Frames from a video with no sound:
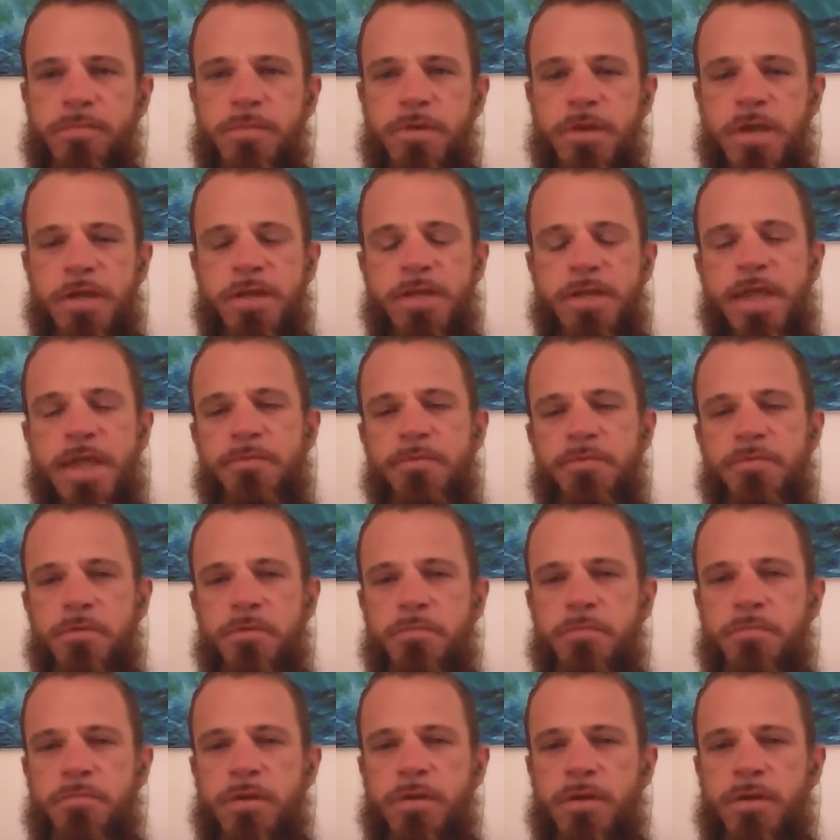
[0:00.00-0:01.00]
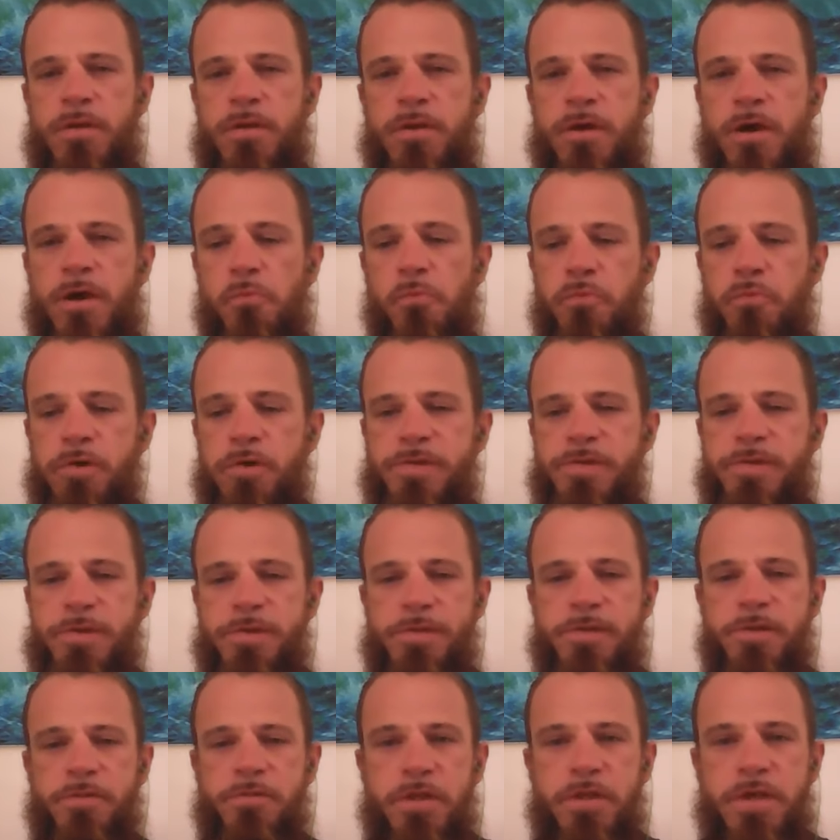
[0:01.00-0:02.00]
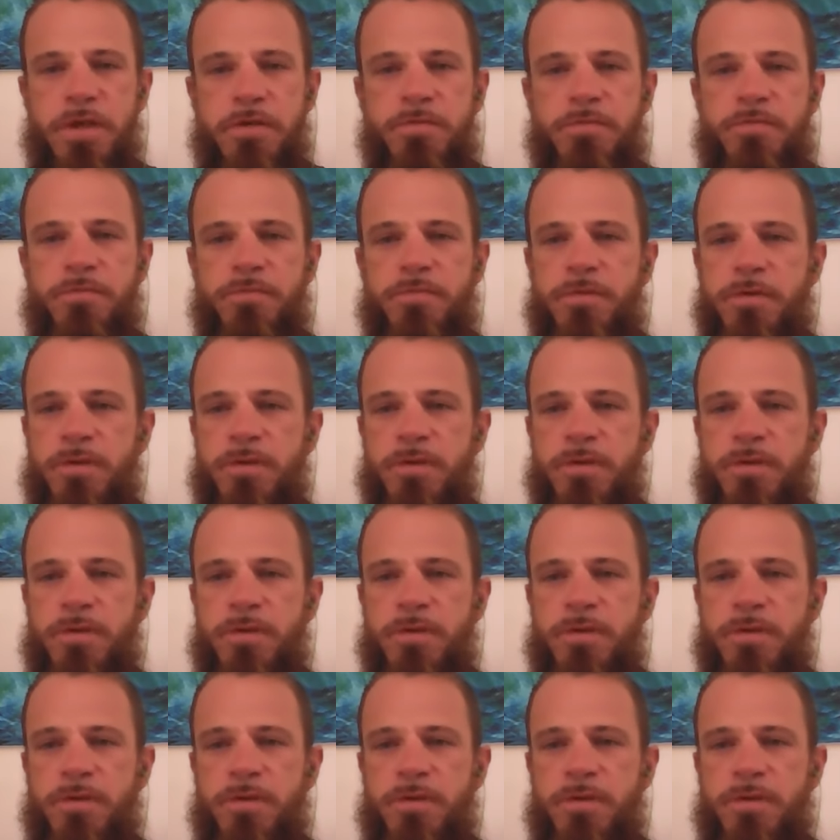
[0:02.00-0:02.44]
It gave them a reason to live.